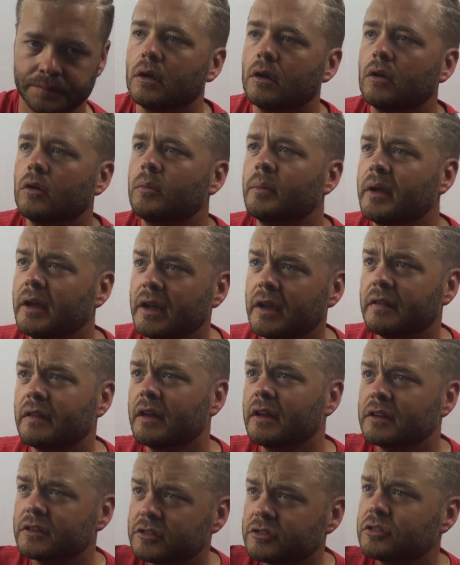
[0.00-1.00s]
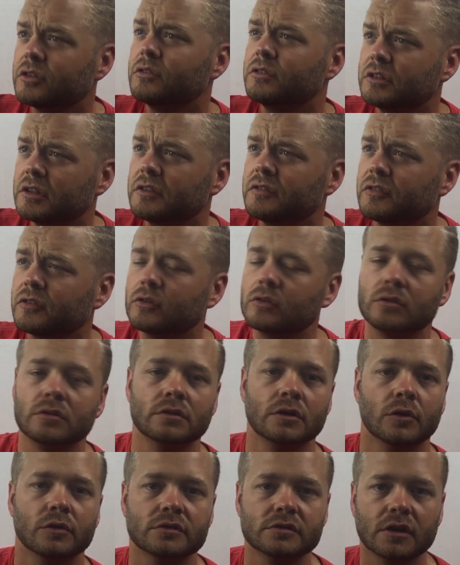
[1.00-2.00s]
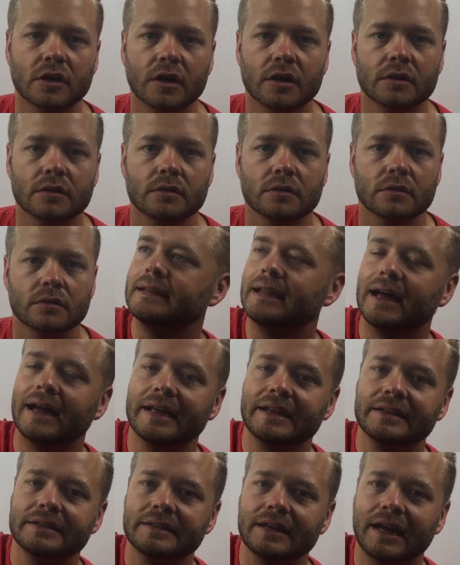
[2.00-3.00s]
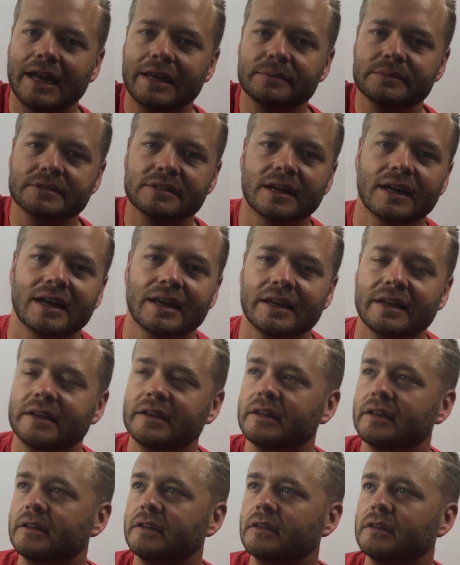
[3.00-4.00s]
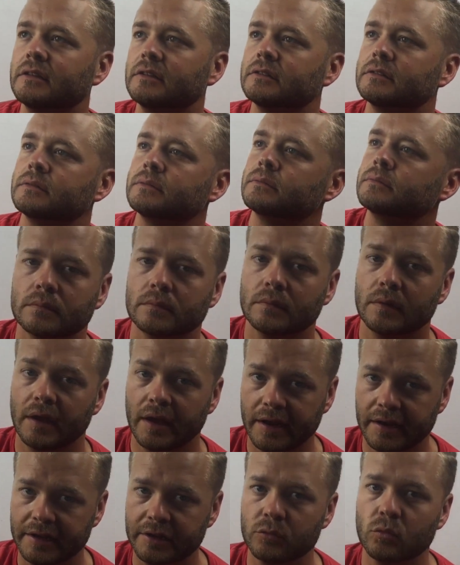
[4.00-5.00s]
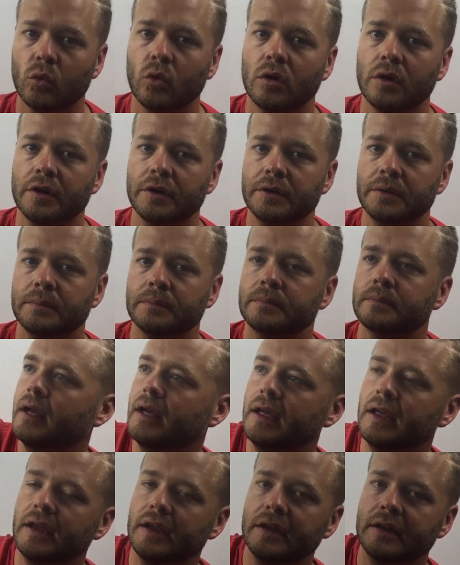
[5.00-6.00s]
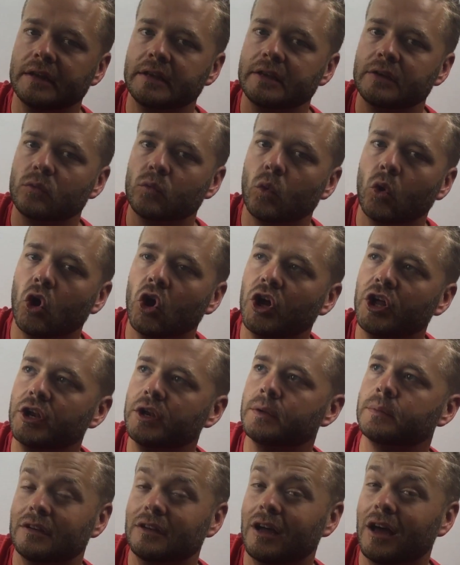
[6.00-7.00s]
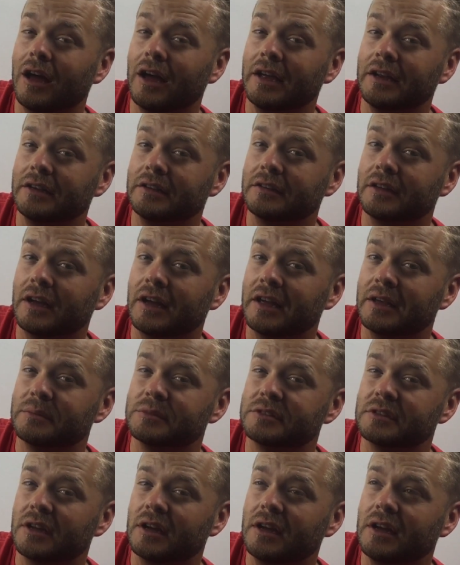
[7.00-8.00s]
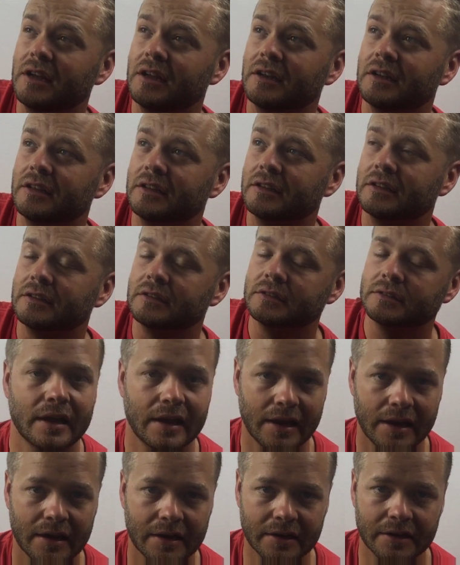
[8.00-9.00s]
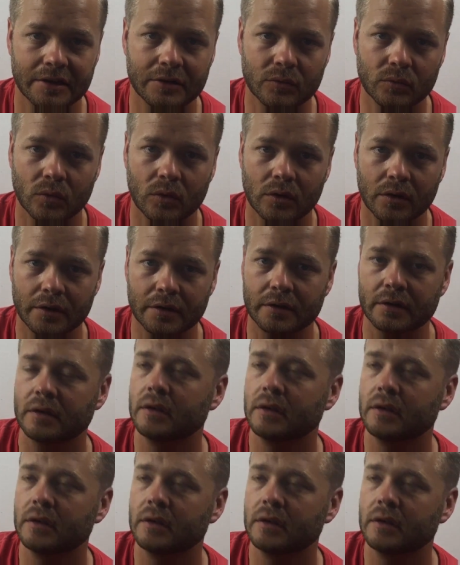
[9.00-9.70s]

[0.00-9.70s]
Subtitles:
Oh man, that is so difficult. No, it's not. 9 times 9 is 81. 81. 9 times 9 is 81.